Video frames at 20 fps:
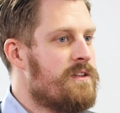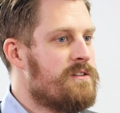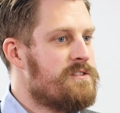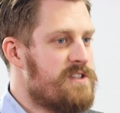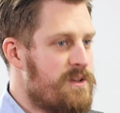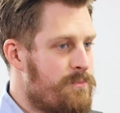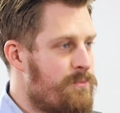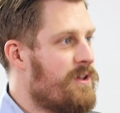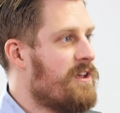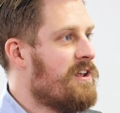
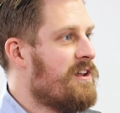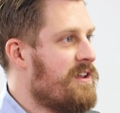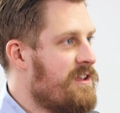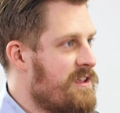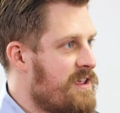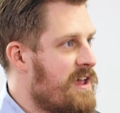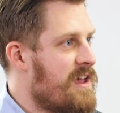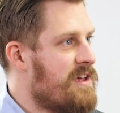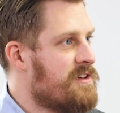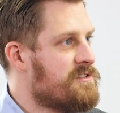Typically,
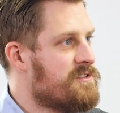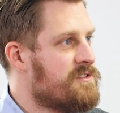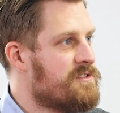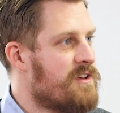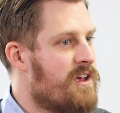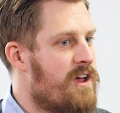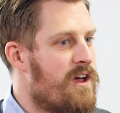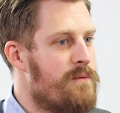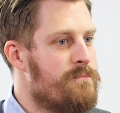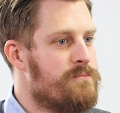yes.
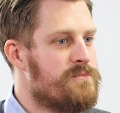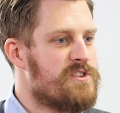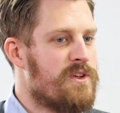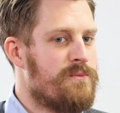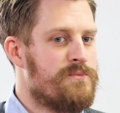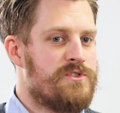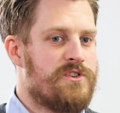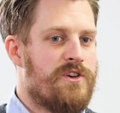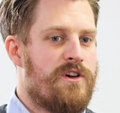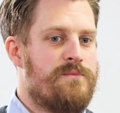Um,
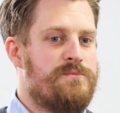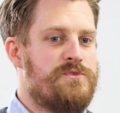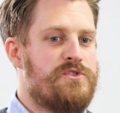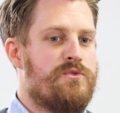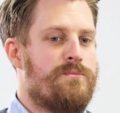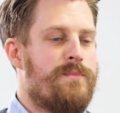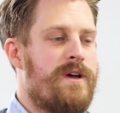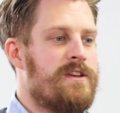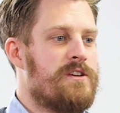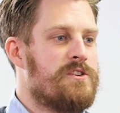sometimes
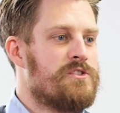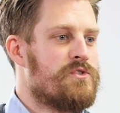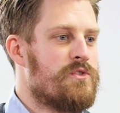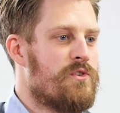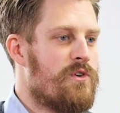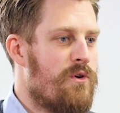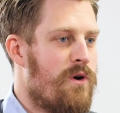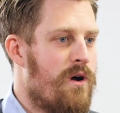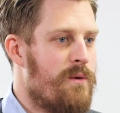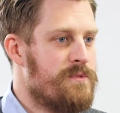your maintenance
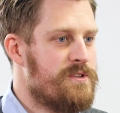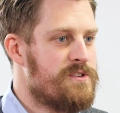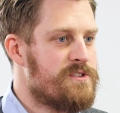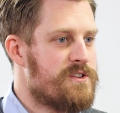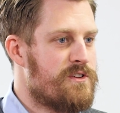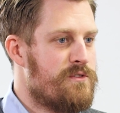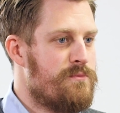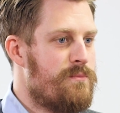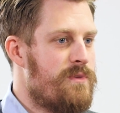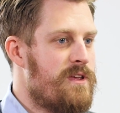requirements
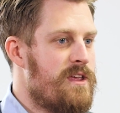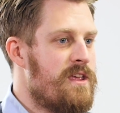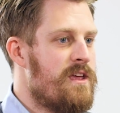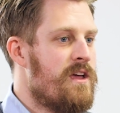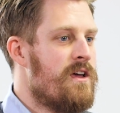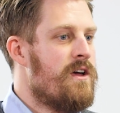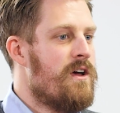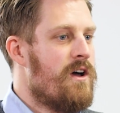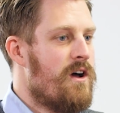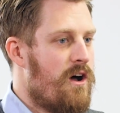can be
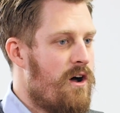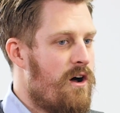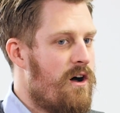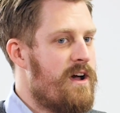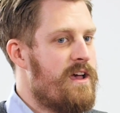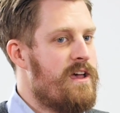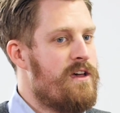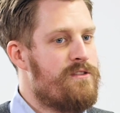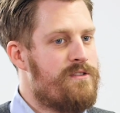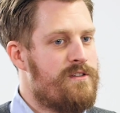
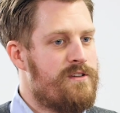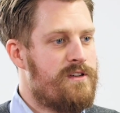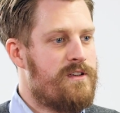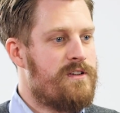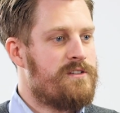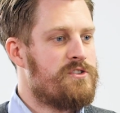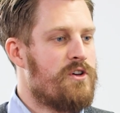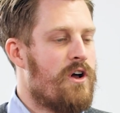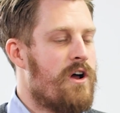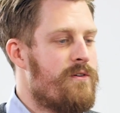higher than
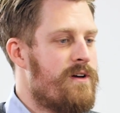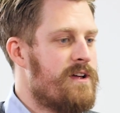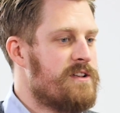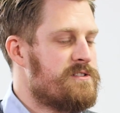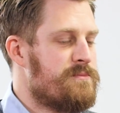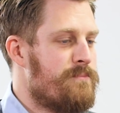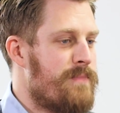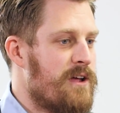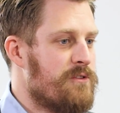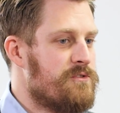a
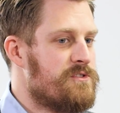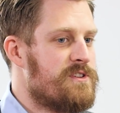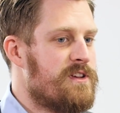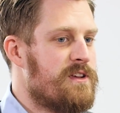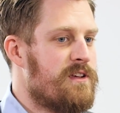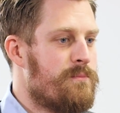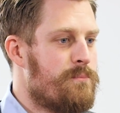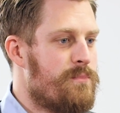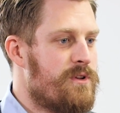direct mounting,